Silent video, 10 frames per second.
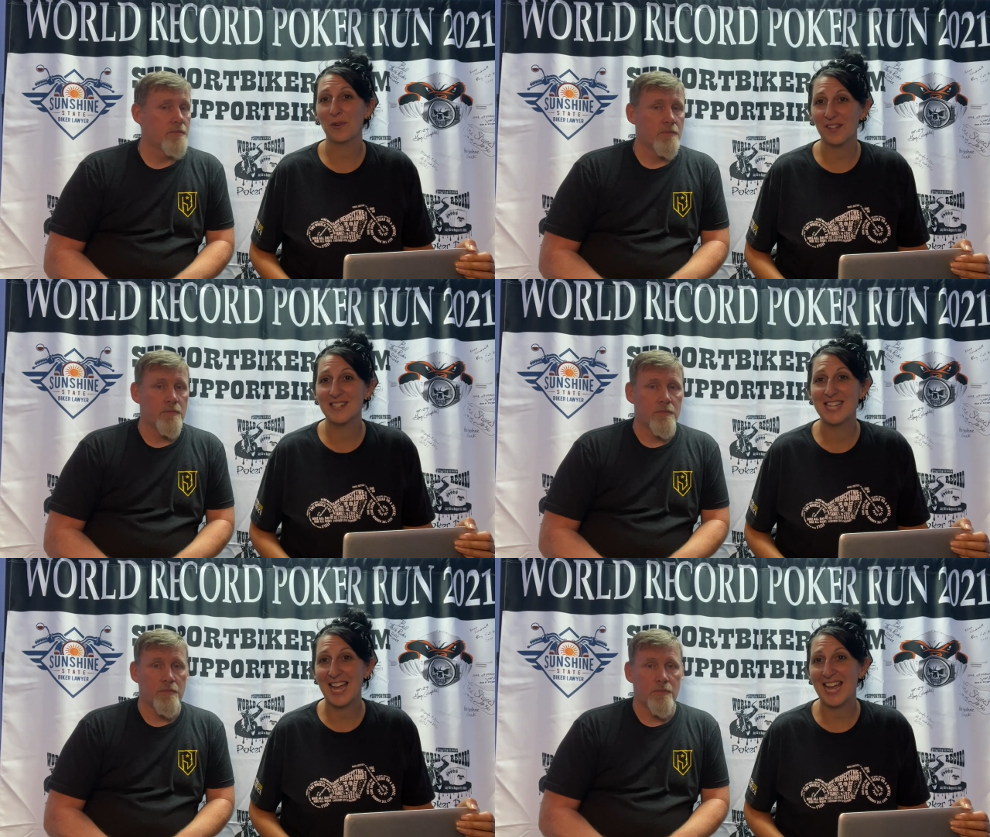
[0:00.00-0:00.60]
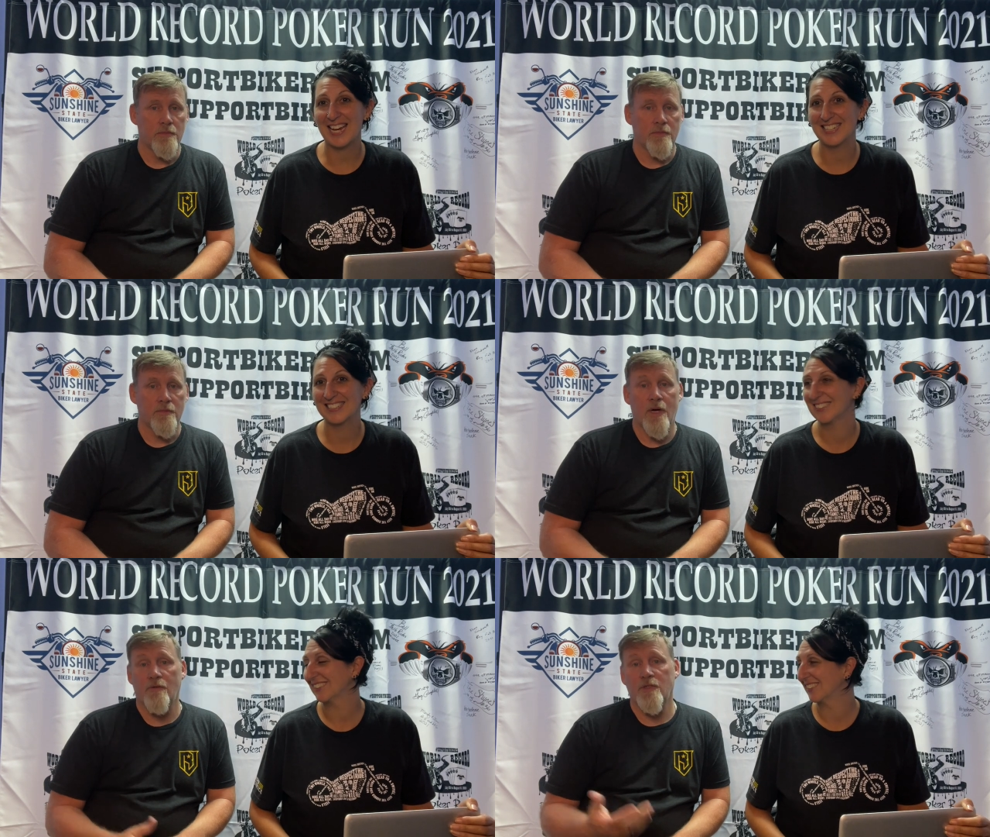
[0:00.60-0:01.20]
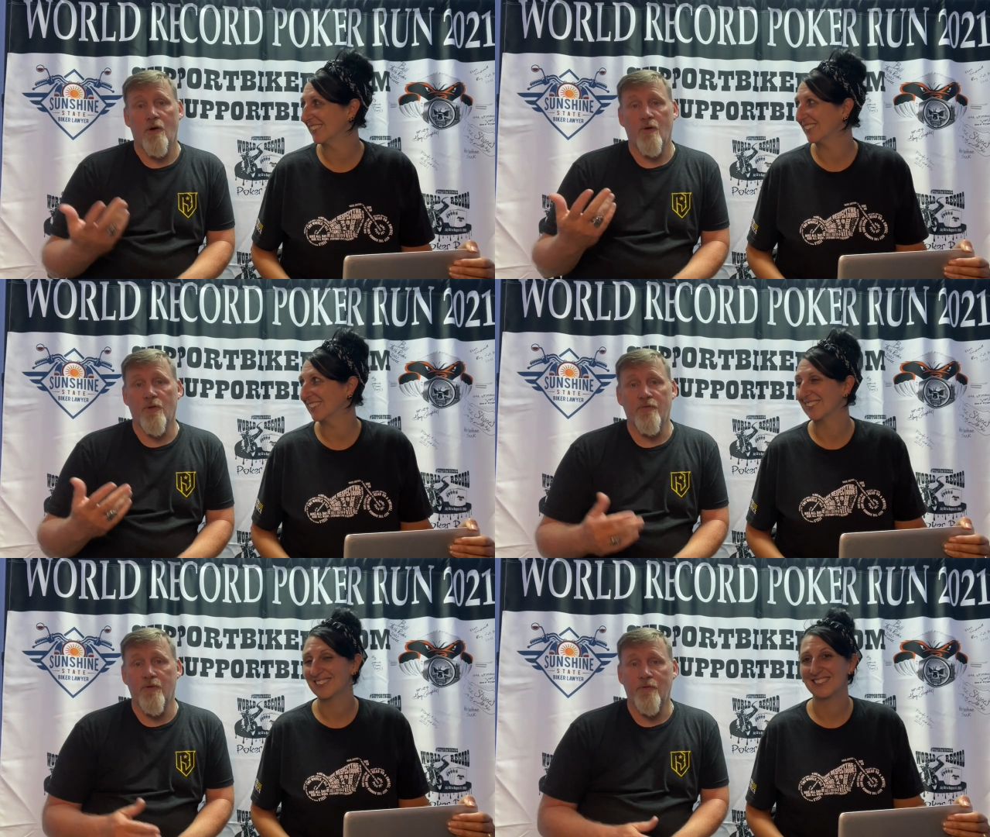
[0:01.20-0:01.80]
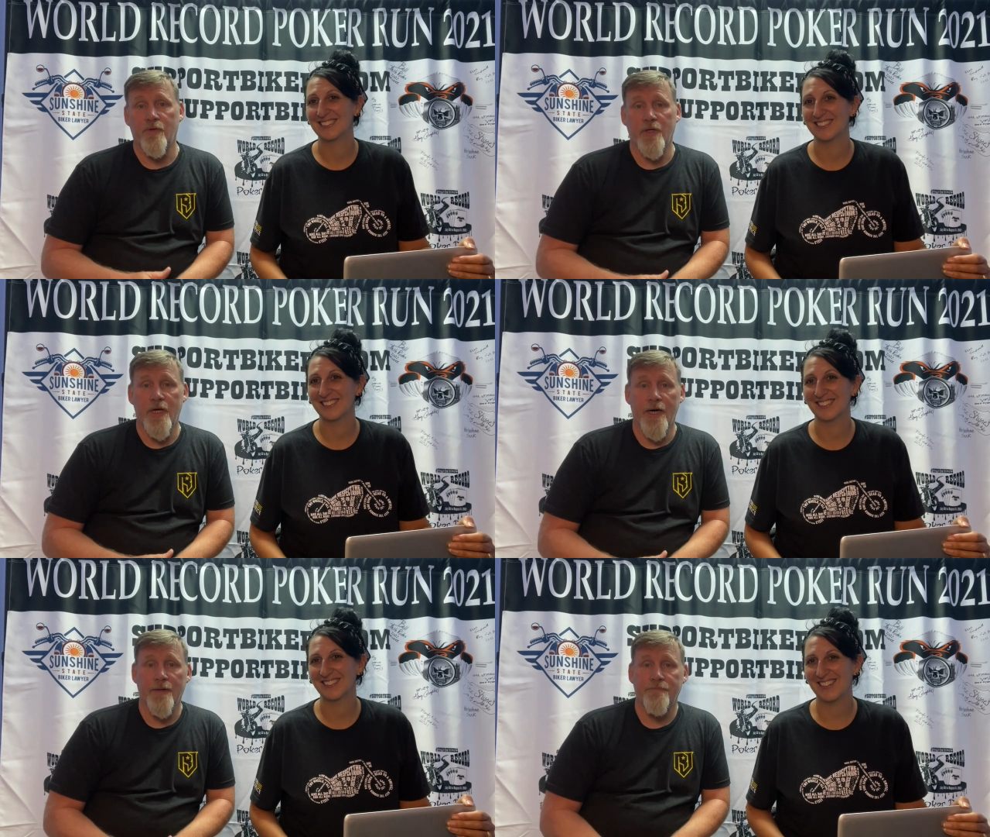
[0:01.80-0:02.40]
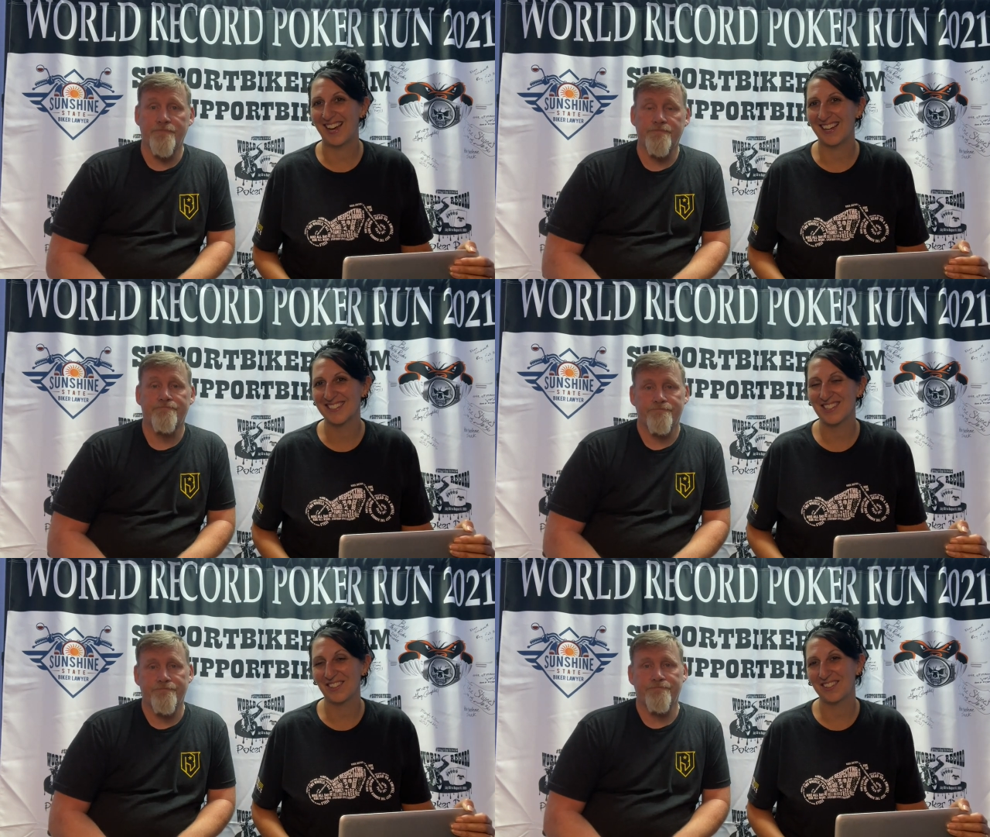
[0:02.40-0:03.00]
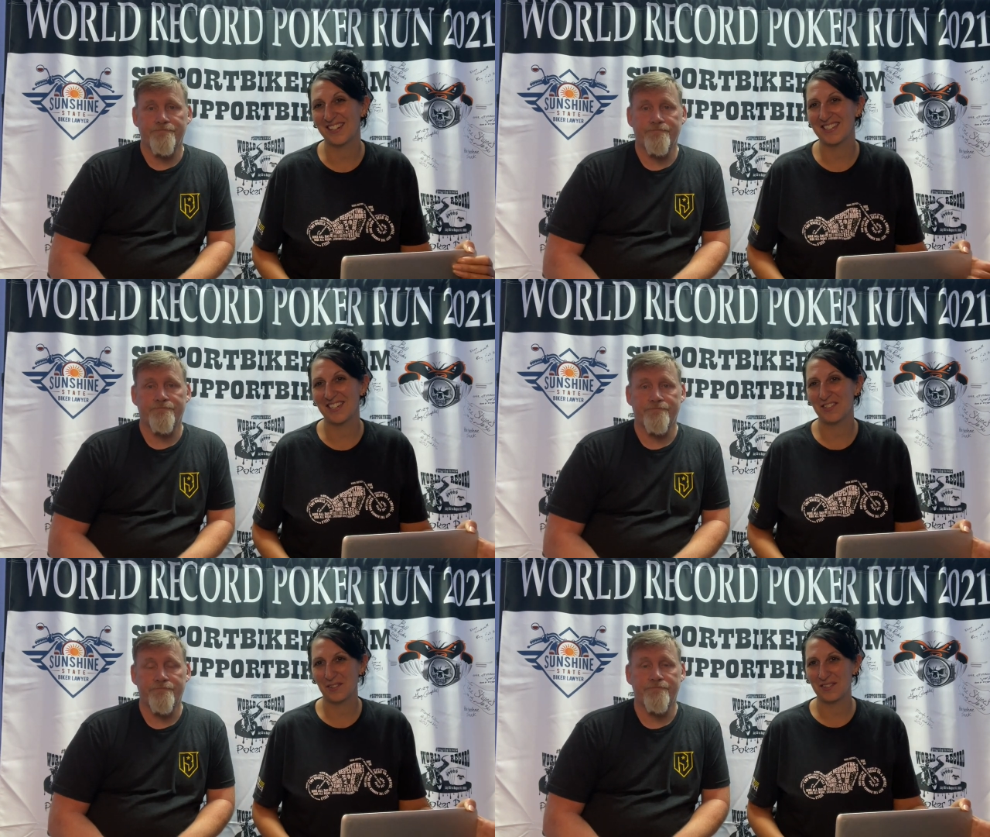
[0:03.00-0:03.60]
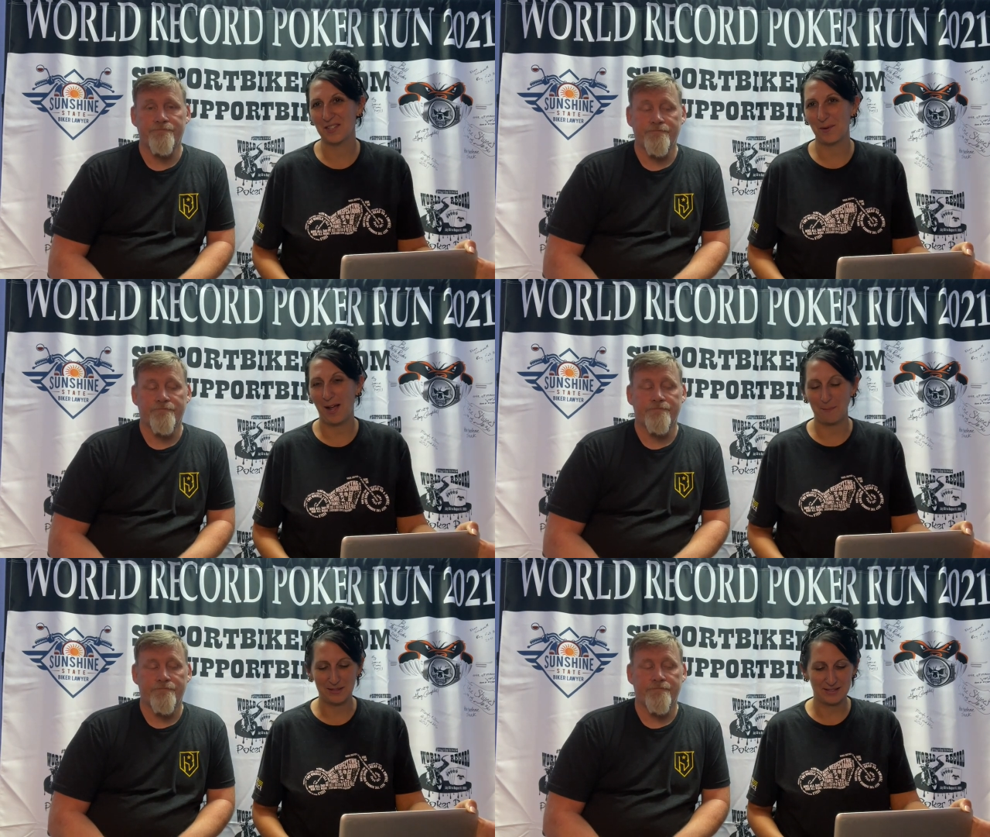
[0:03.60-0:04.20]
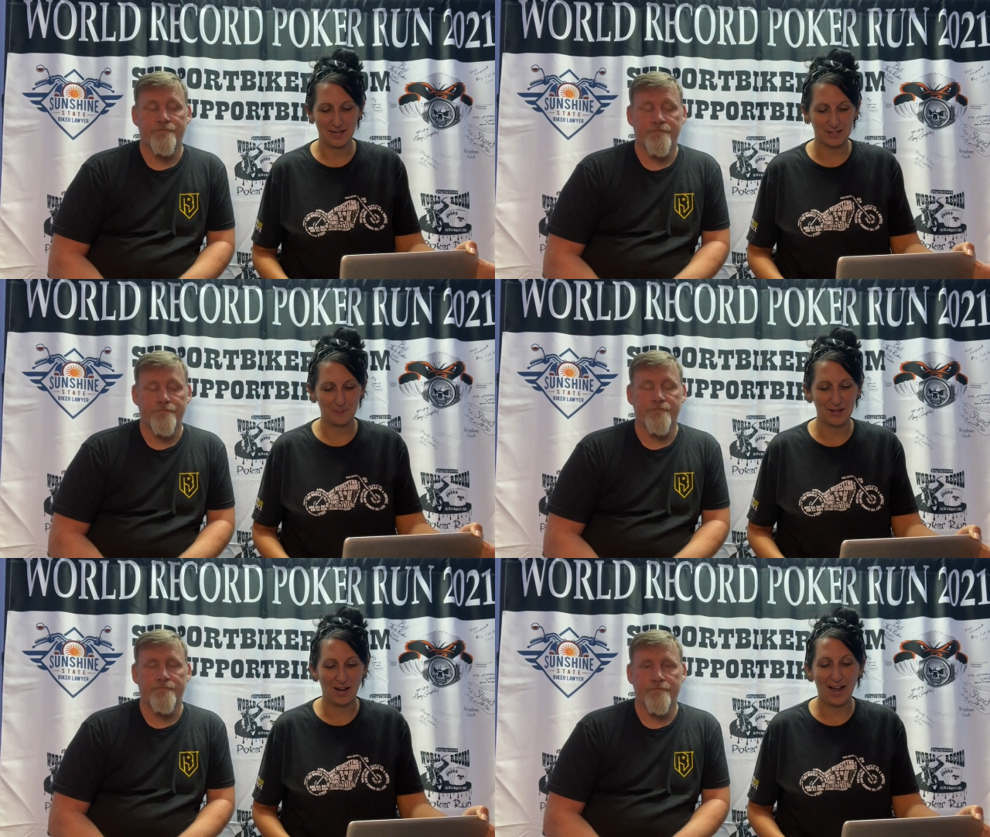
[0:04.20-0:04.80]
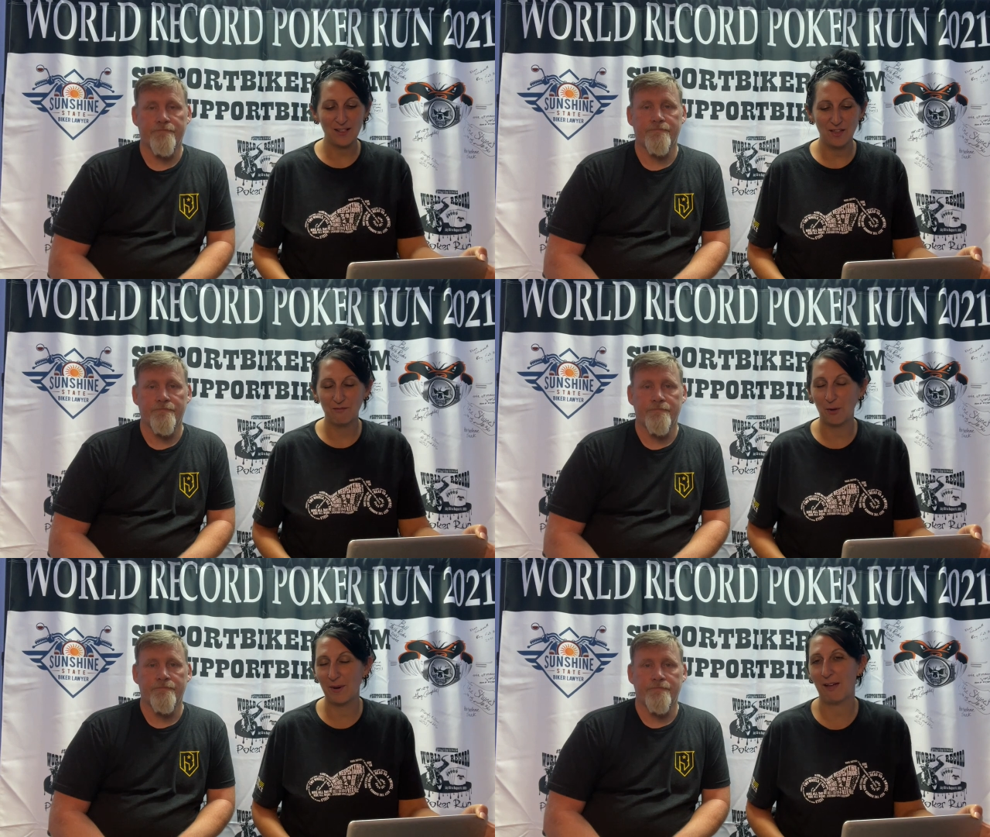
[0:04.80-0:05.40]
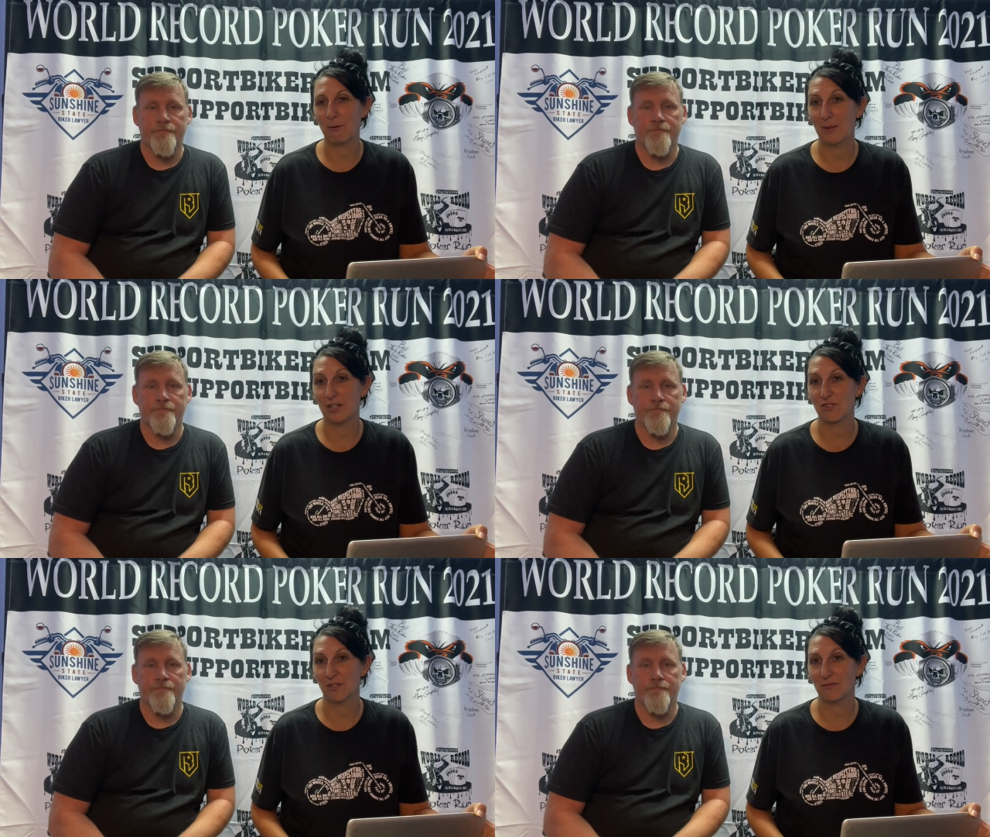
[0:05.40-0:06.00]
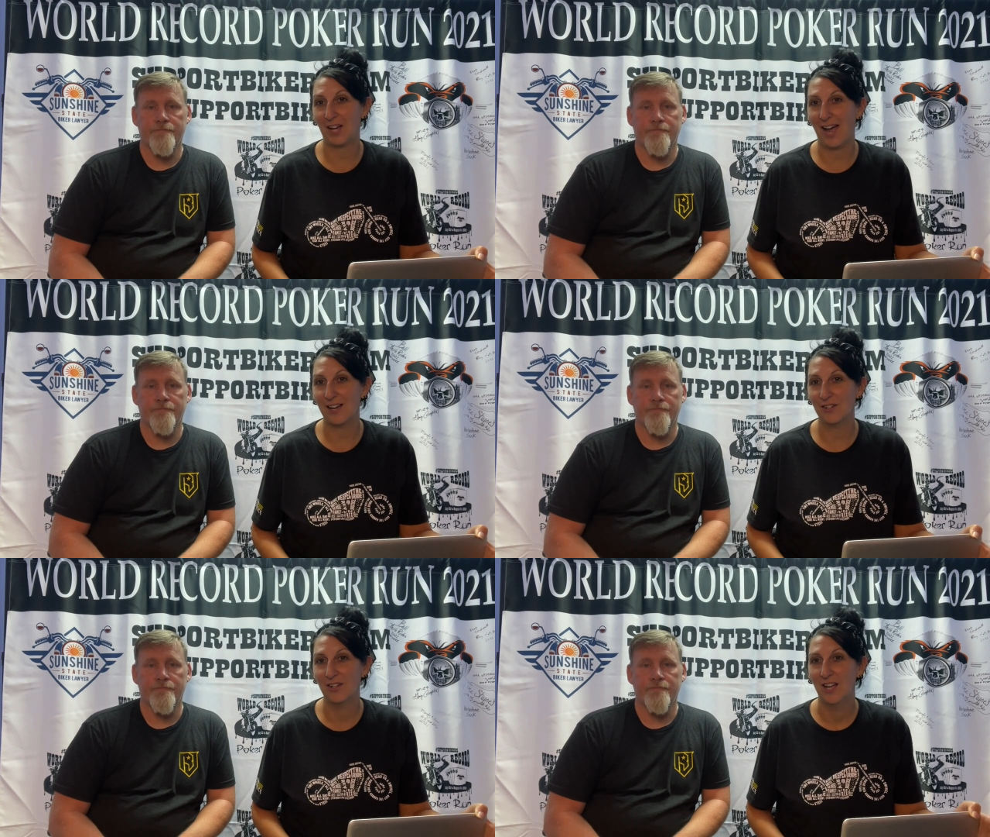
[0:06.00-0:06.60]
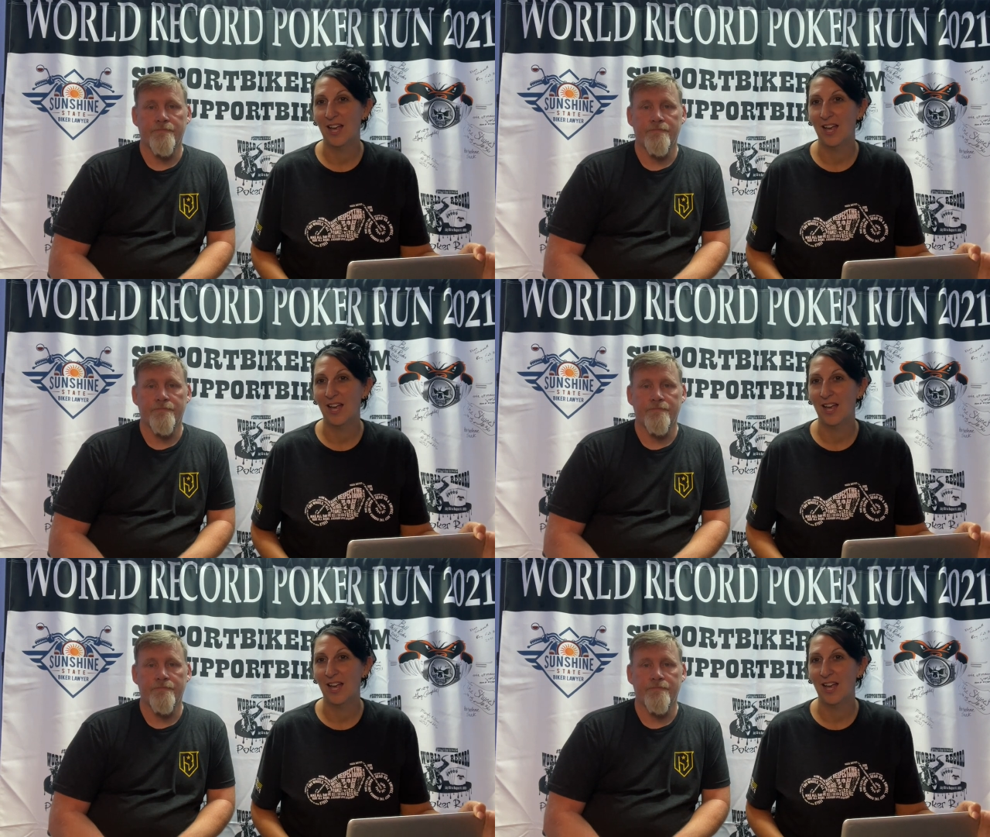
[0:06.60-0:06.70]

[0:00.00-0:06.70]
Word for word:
Speaker 1: the day.
Speaker 2: That was our only food for the day.
Speaker 1: Yeah, so you guys stay tuned and see what happens next. But I love that we have a picture of Kyle